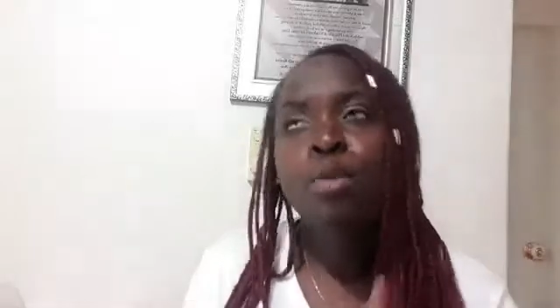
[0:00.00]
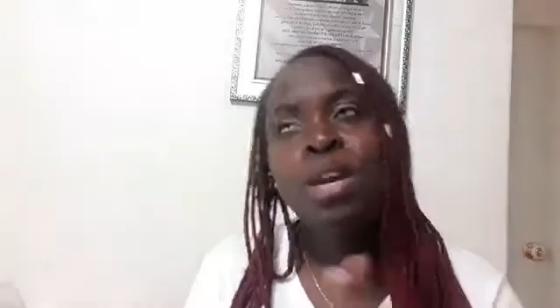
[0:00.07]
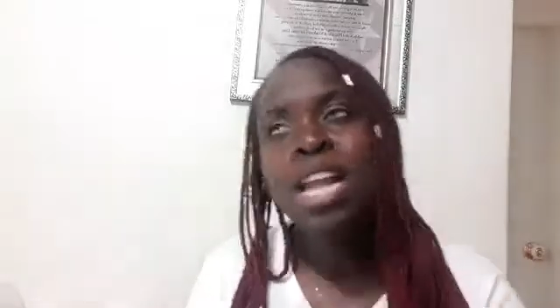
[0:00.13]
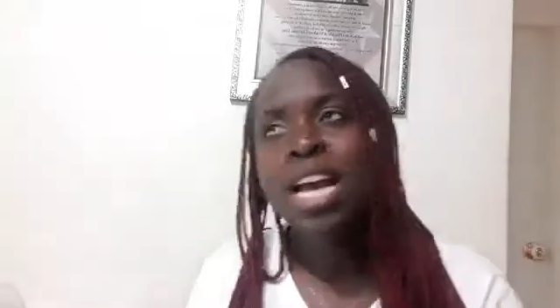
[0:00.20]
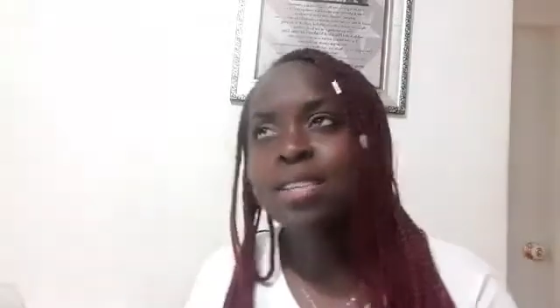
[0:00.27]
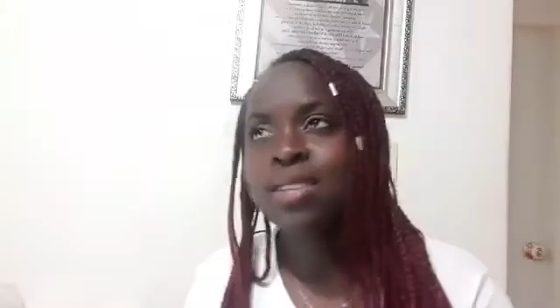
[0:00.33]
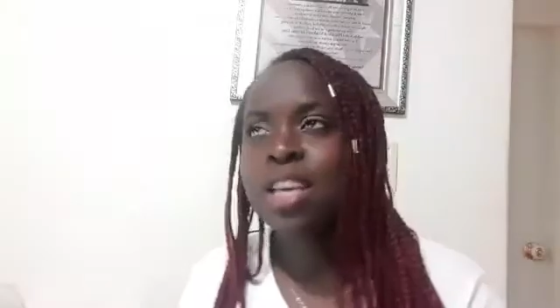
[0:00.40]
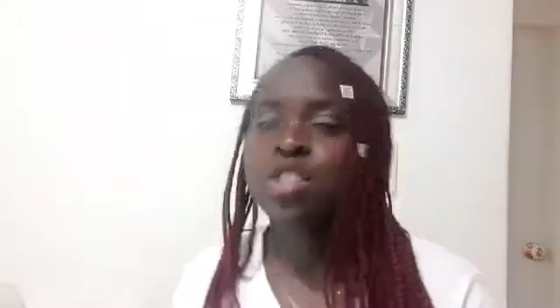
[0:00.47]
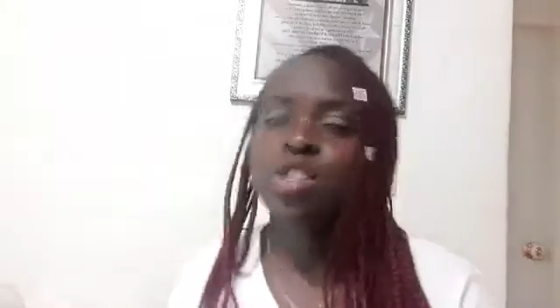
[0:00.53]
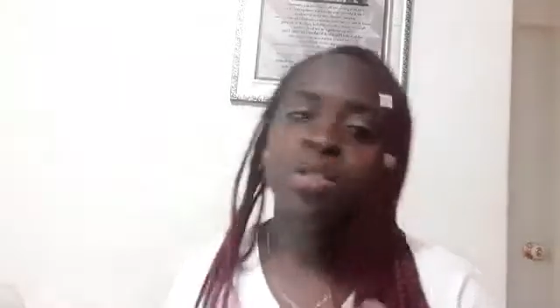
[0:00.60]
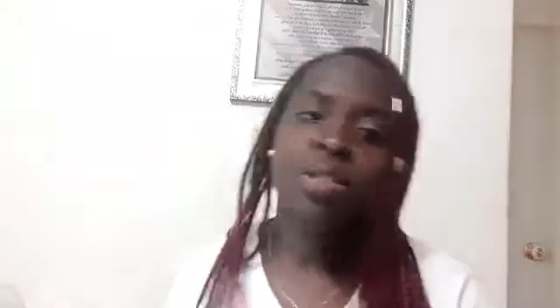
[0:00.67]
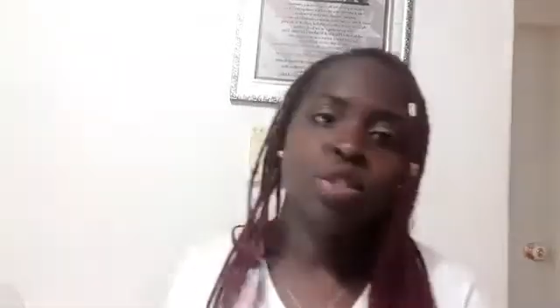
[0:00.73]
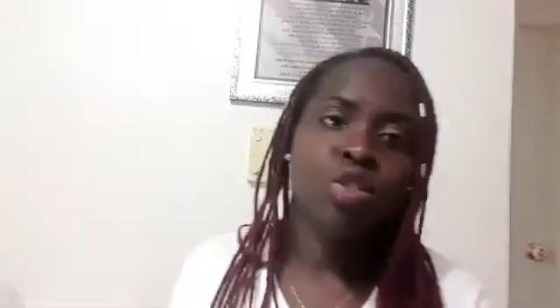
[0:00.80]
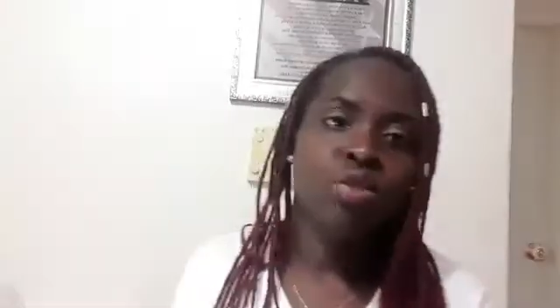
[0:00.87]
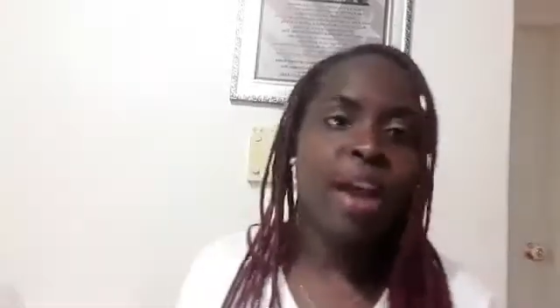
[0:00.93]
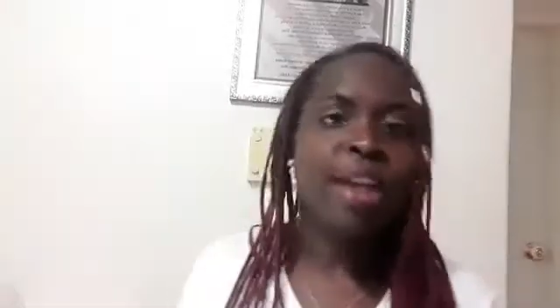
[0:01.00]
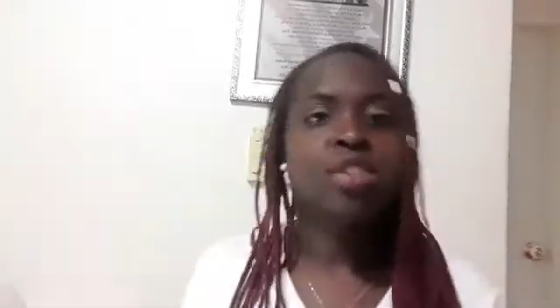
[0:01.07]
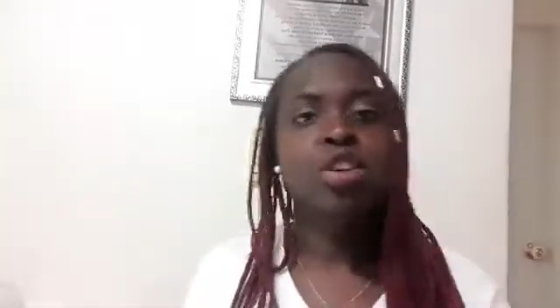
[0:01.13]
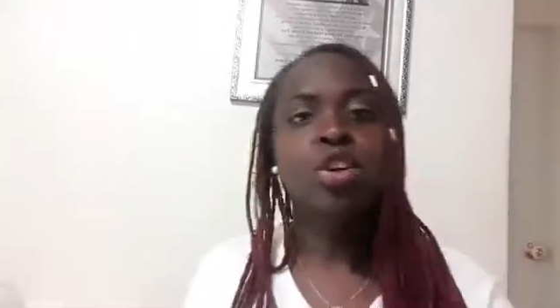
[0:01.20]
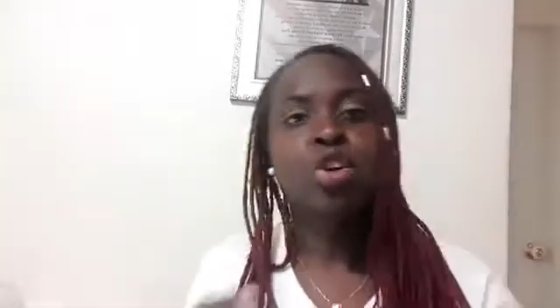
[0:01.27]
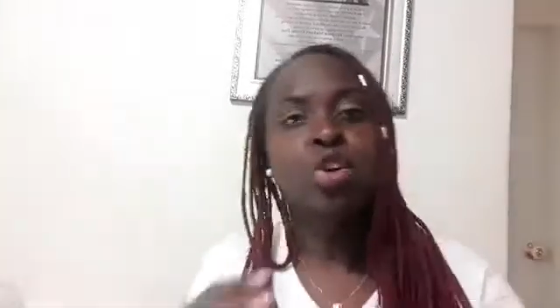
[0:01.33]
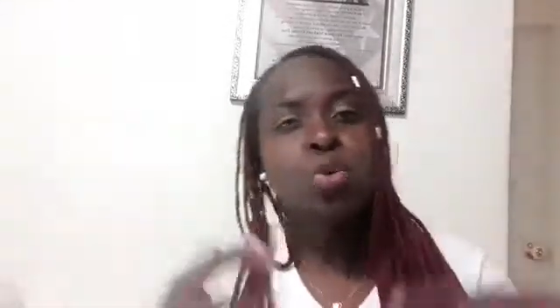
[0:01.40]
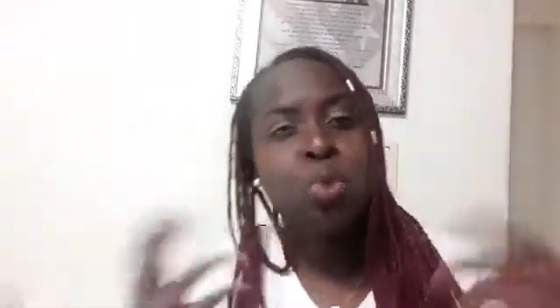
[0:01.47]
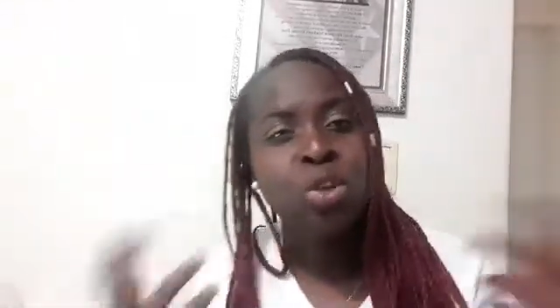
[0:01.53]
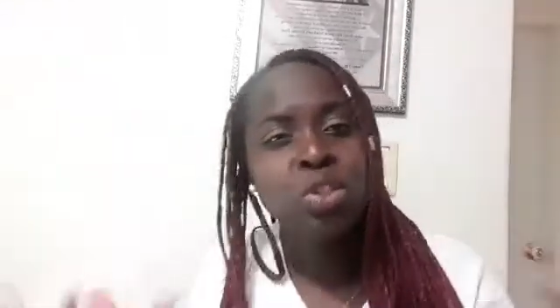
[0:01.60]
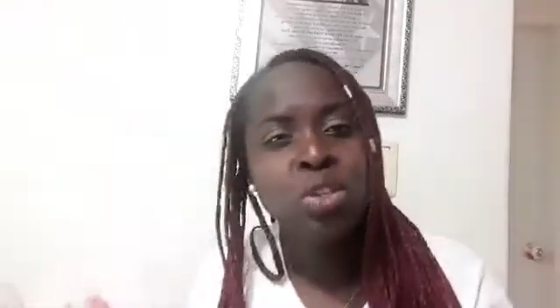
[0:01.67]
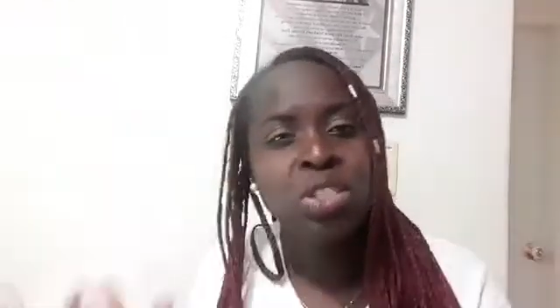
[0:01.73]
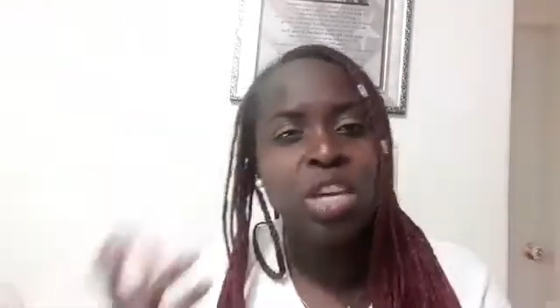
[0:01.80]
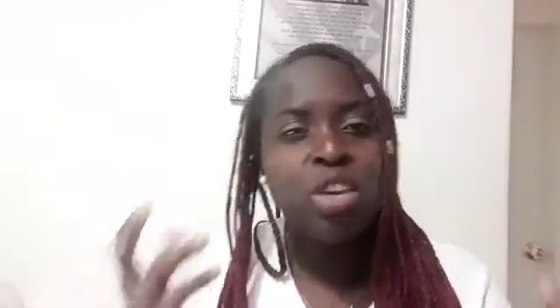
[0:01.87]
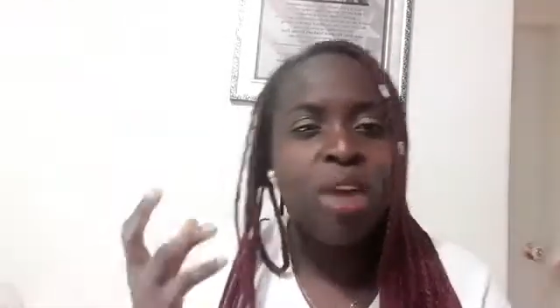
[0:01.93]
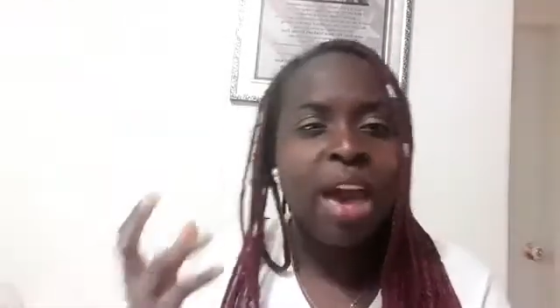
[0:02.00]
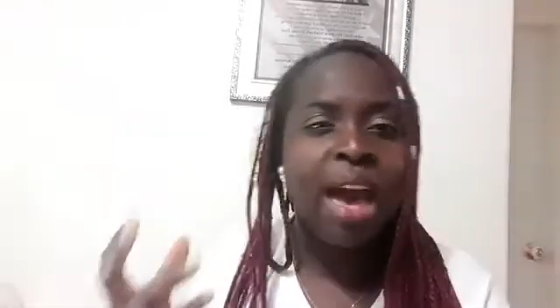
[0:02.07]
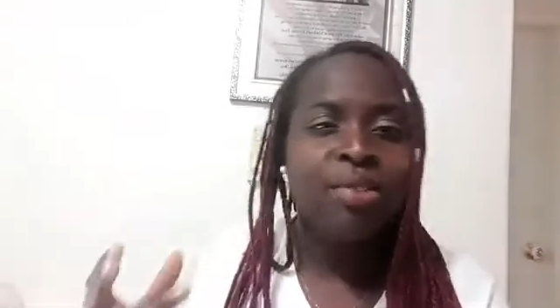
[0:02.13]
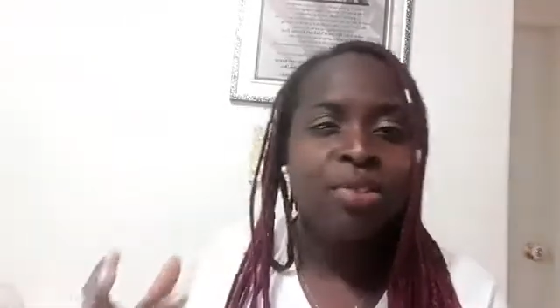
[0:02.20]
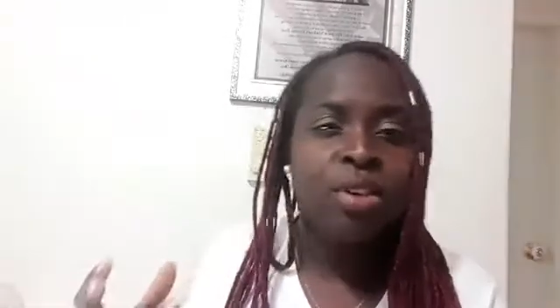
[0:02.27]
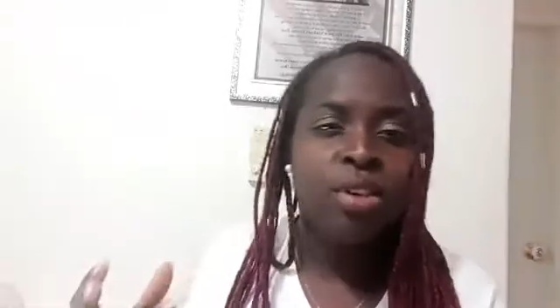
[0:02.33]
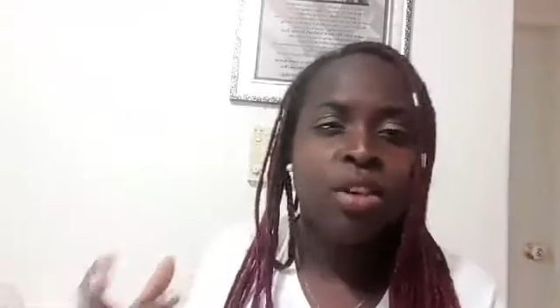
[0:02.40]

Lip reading: relaxation, distraction, curiosity. You have,